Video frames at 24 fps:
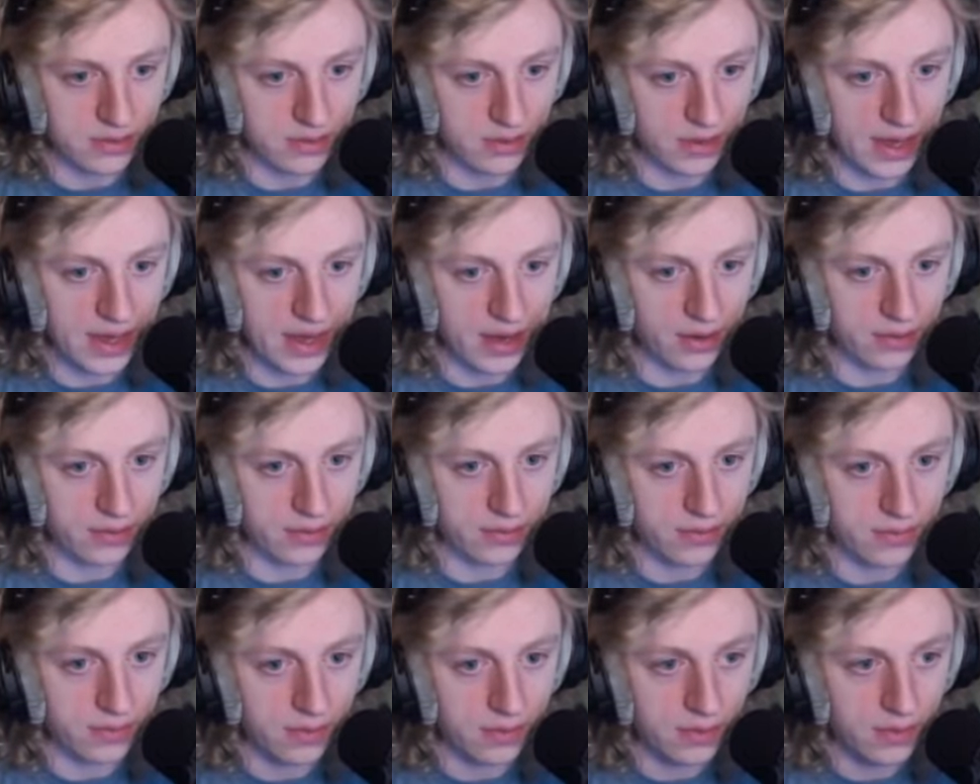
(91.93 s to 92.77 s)
loud
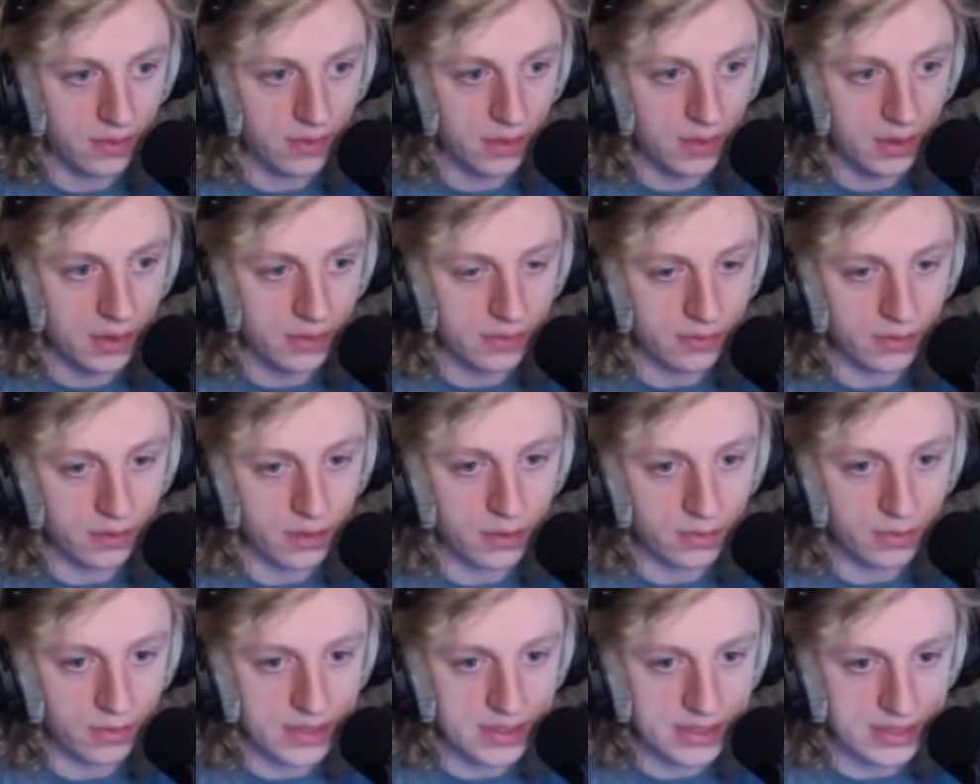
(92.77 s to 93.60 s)
for no
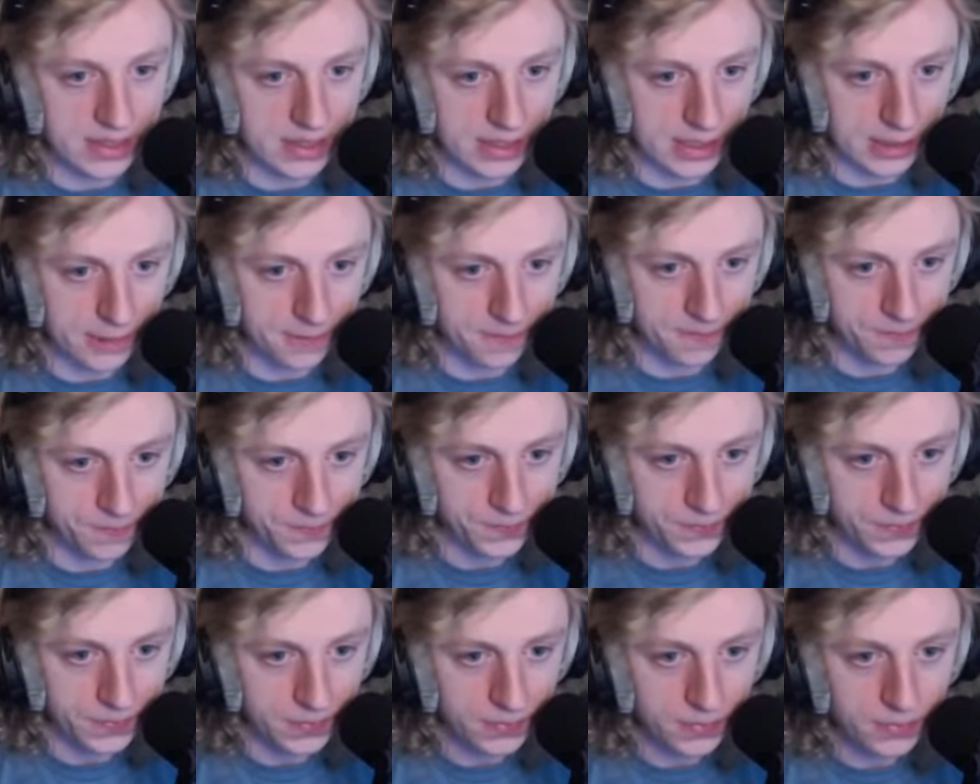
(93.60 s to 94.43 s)
reason.
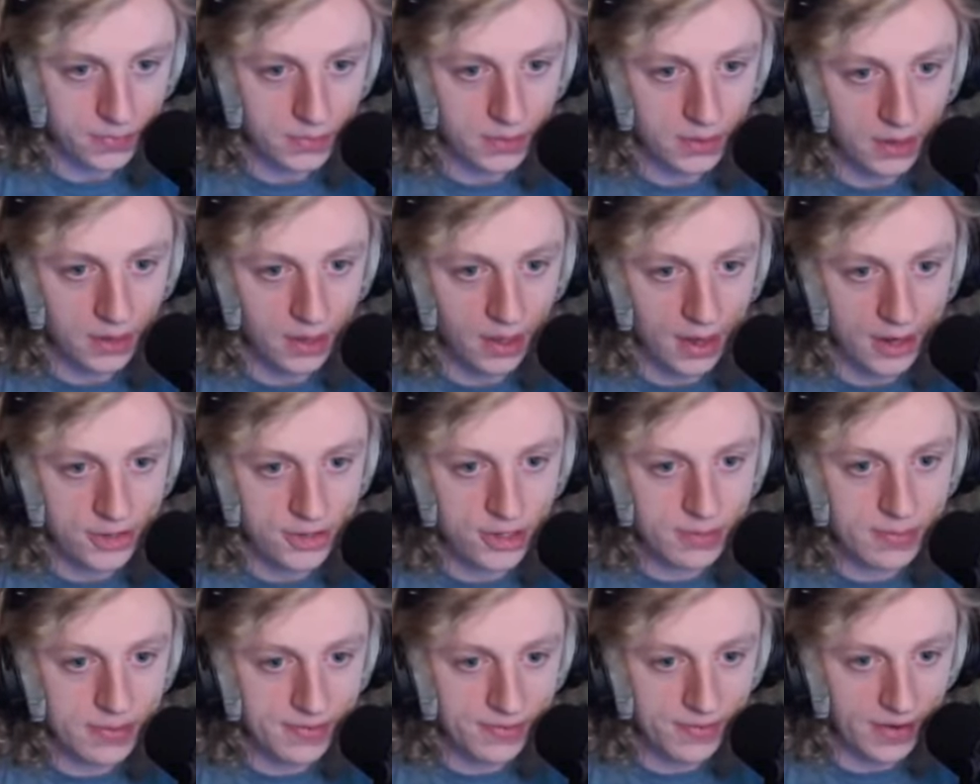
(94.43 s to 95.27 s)
I
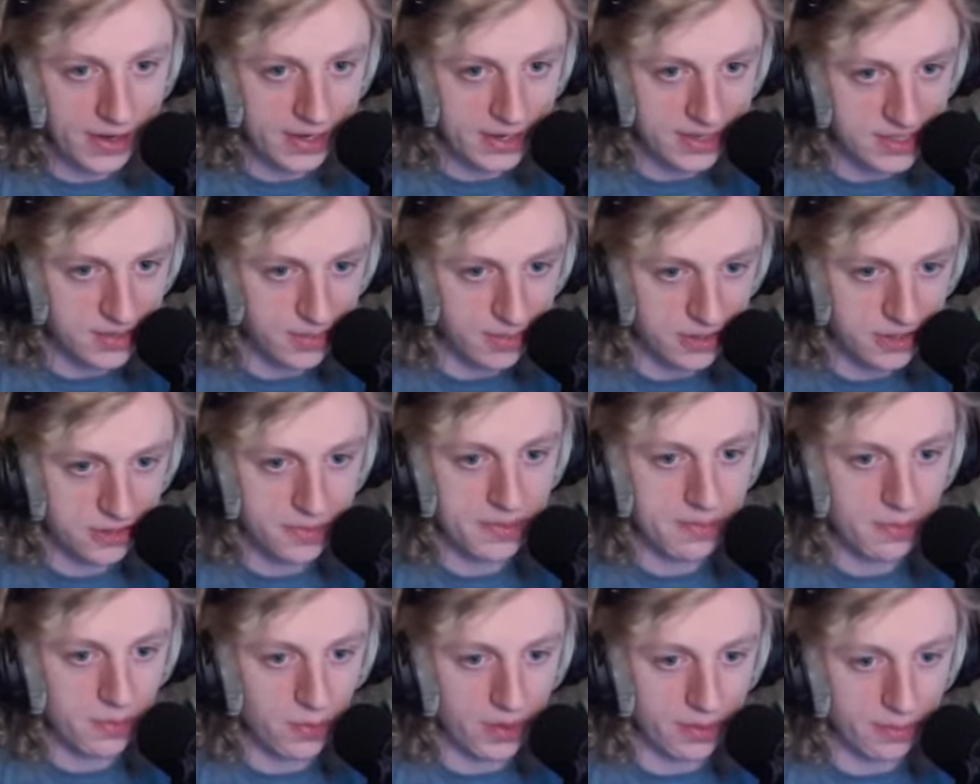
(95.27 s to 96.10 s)
should be fine because a bunch of
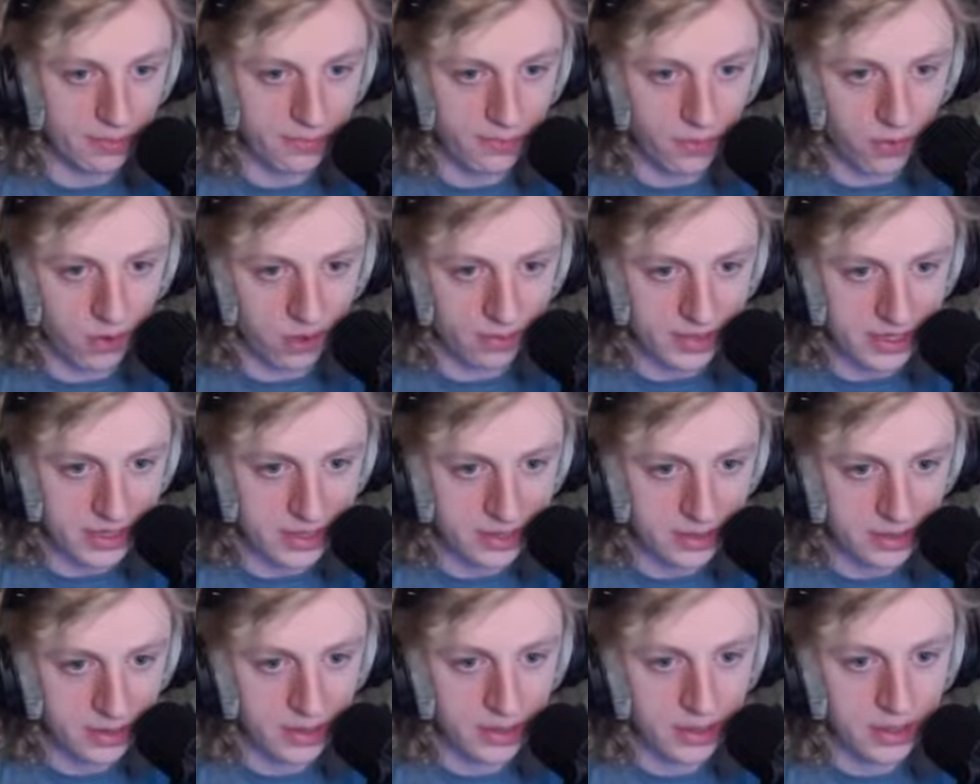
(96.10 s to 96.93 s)
people went before me.
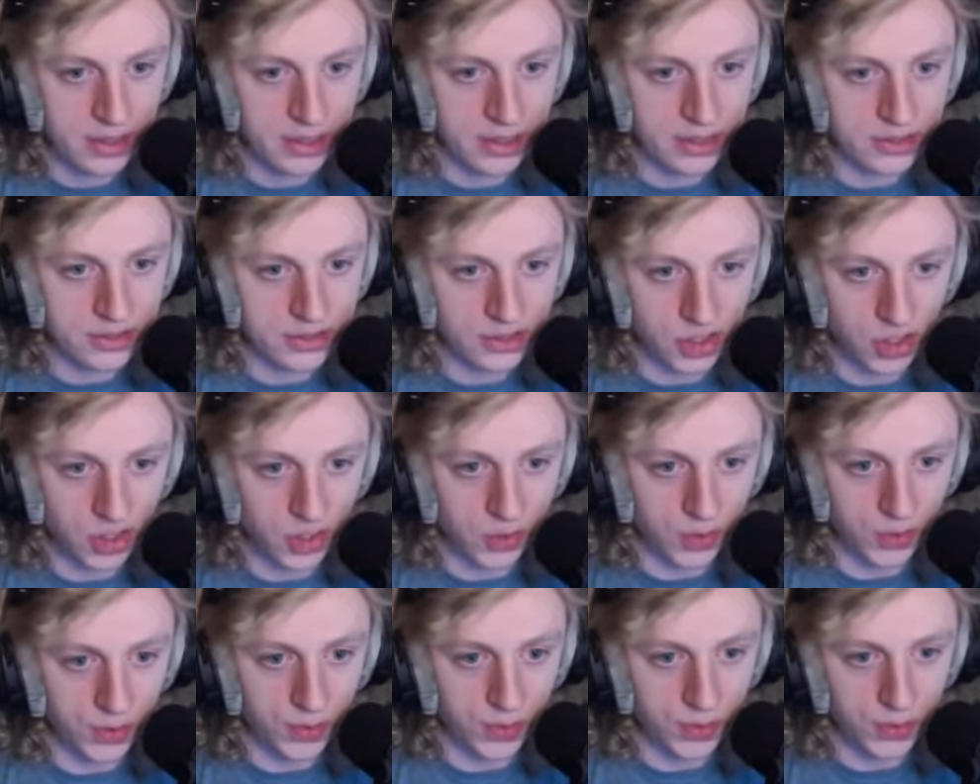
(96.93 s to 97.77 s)

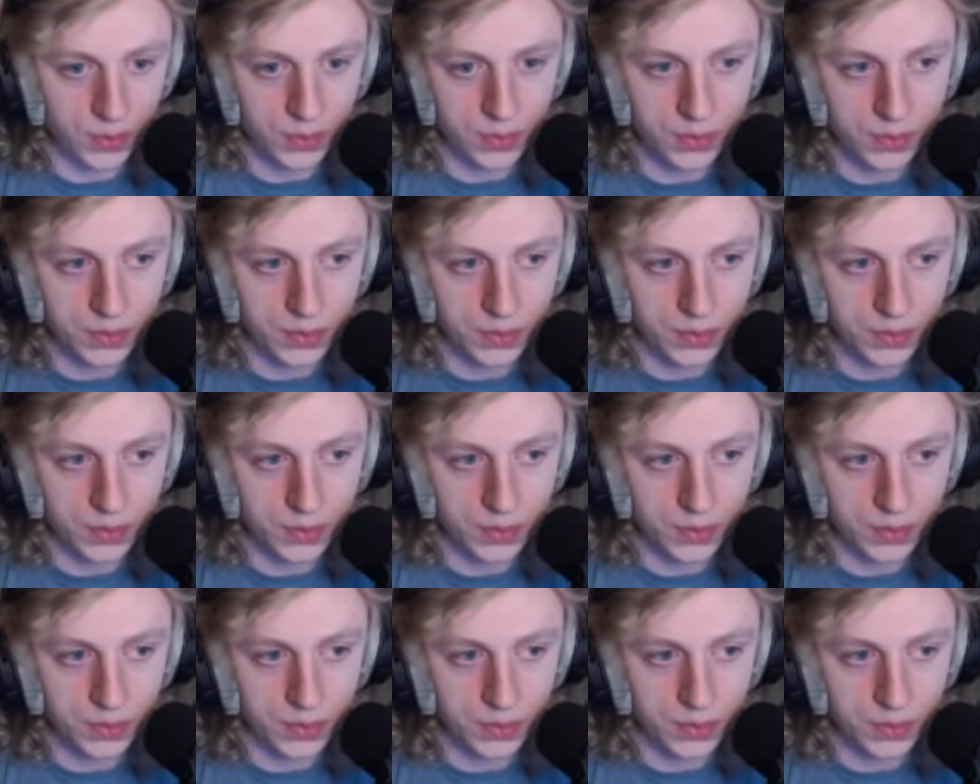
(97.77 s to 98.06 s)
So,